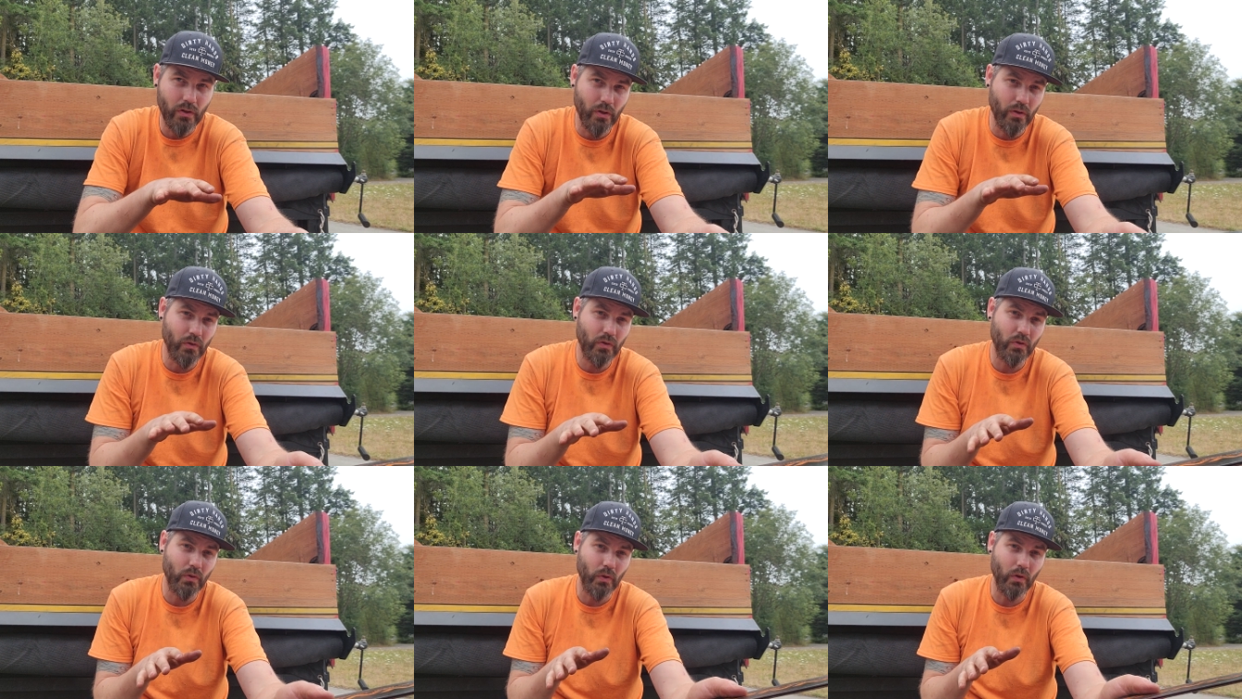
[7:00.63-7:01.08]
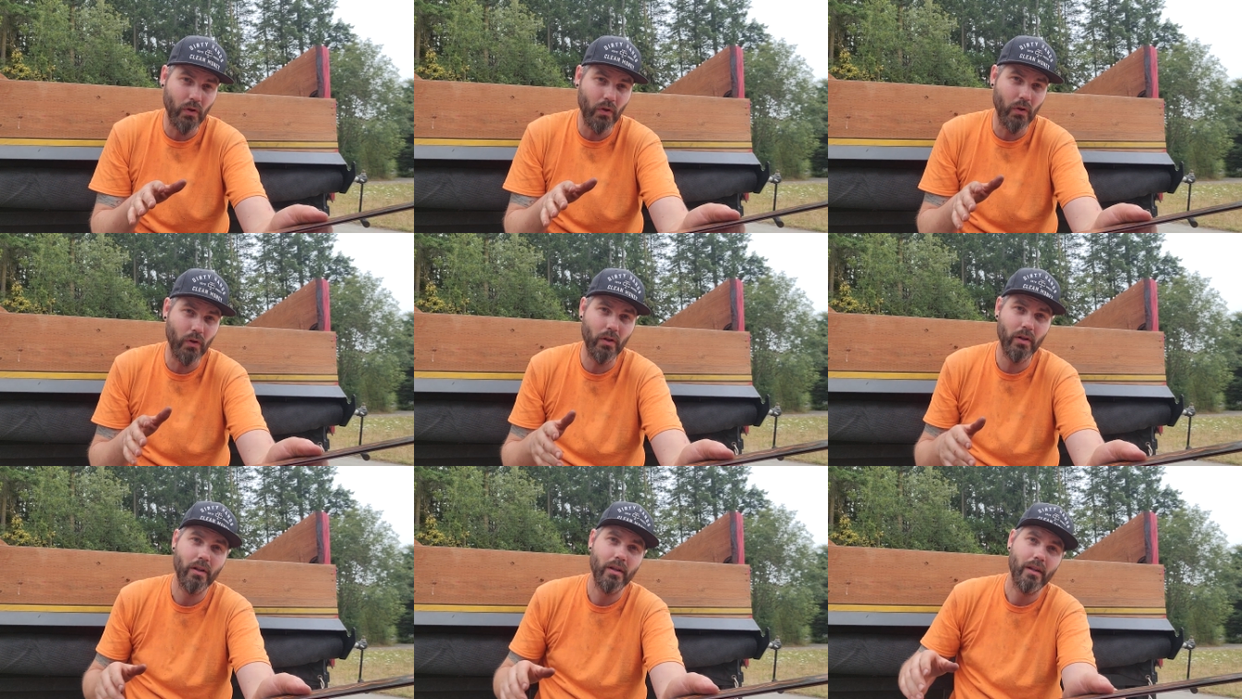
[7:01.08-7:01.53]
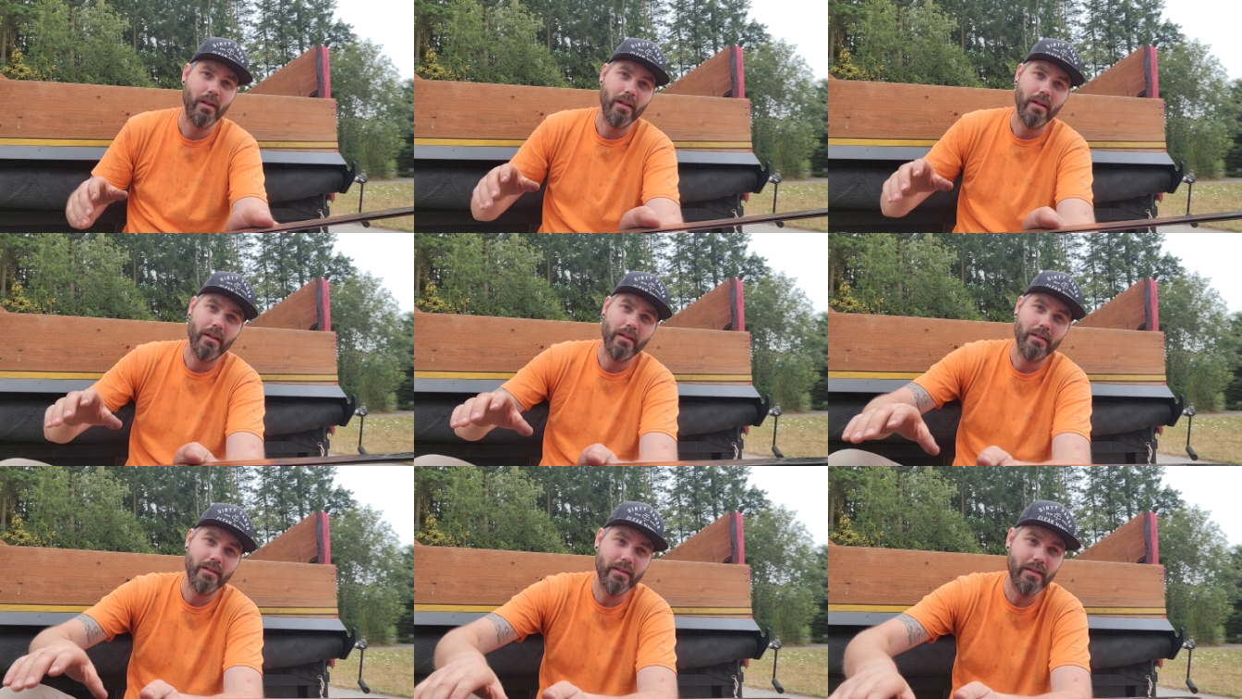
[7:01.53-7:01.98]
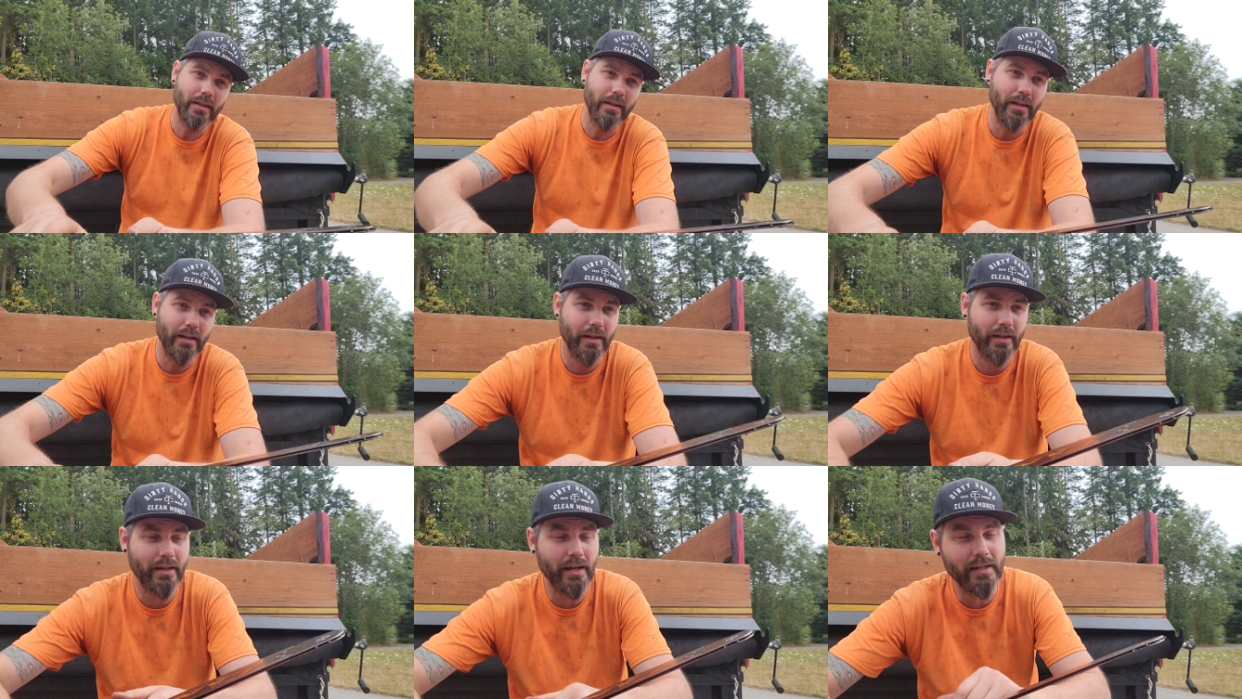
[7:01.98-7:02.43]
neutral
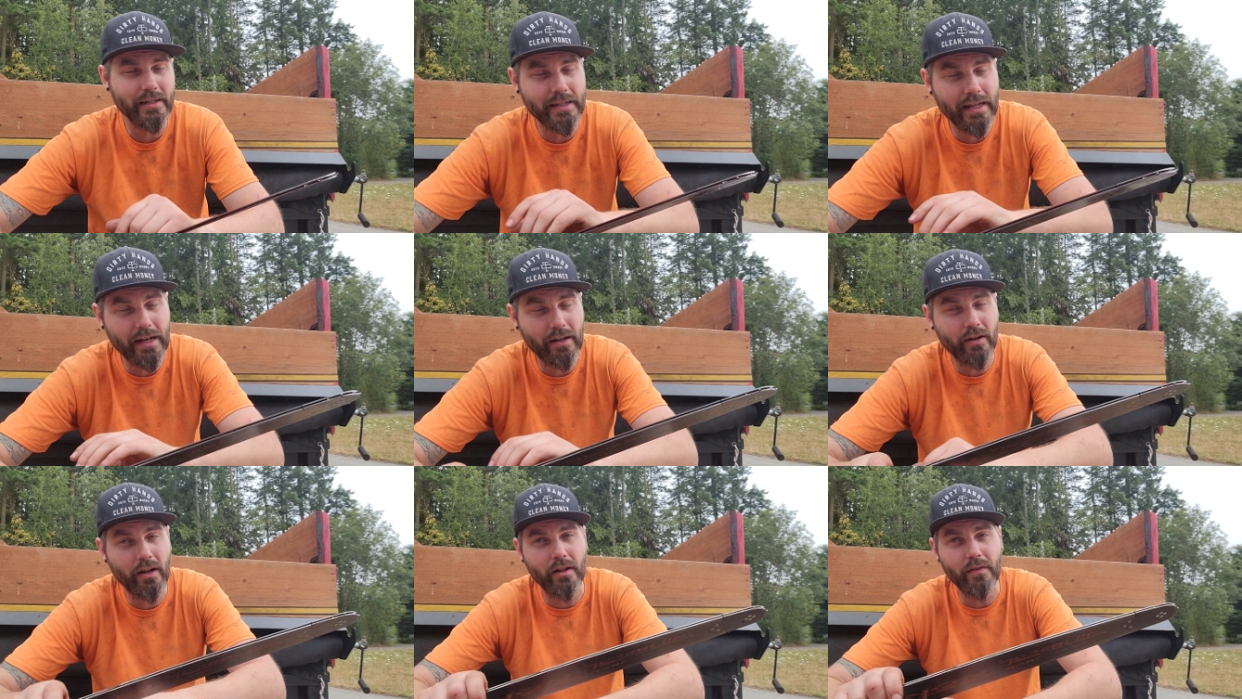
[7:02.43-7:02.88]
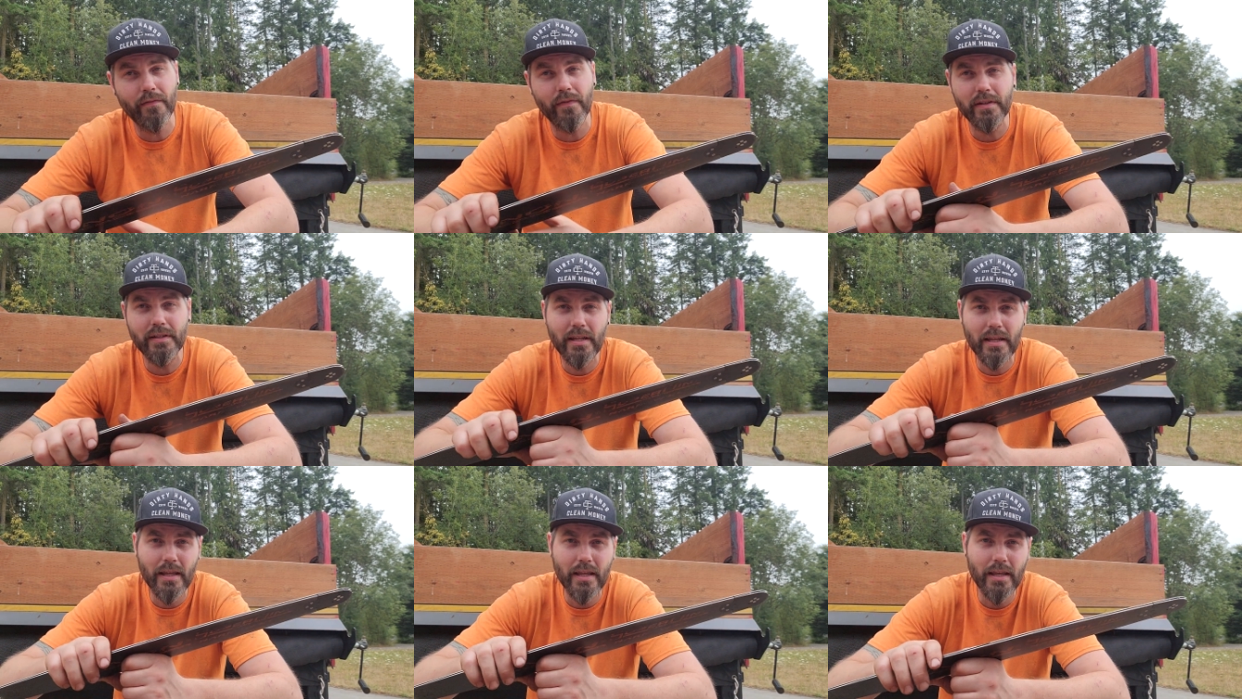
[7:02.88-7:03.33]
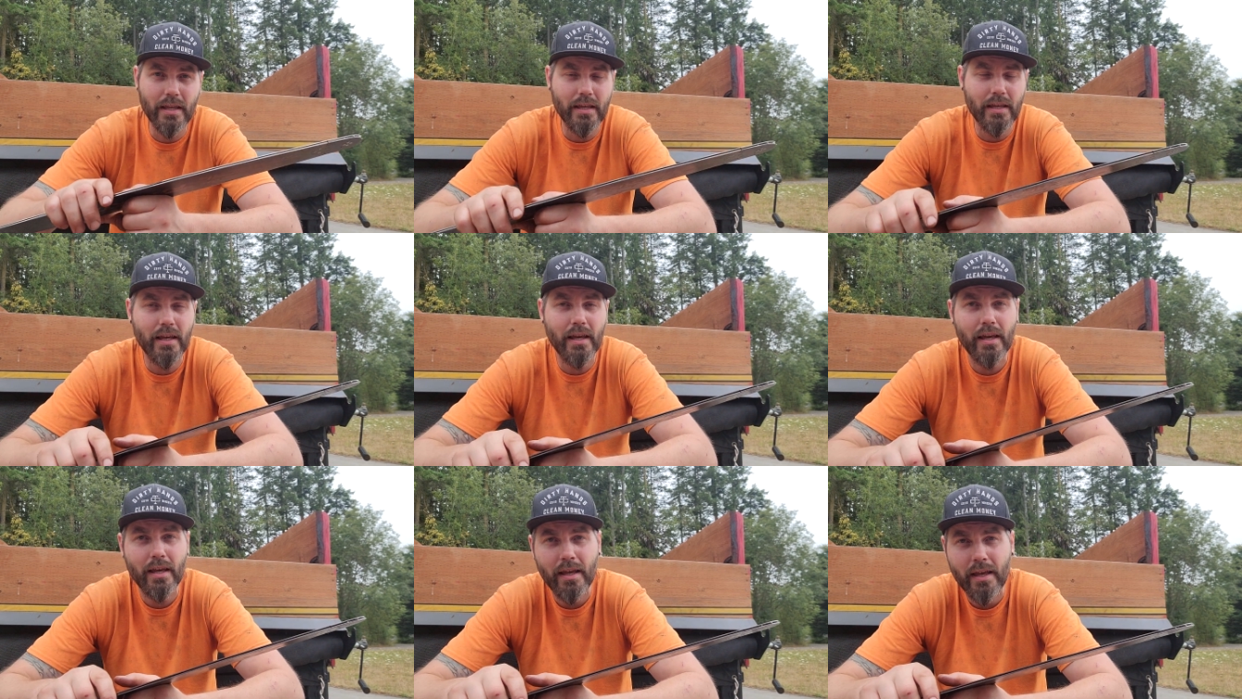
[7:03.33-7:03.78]
to cut down on fatigue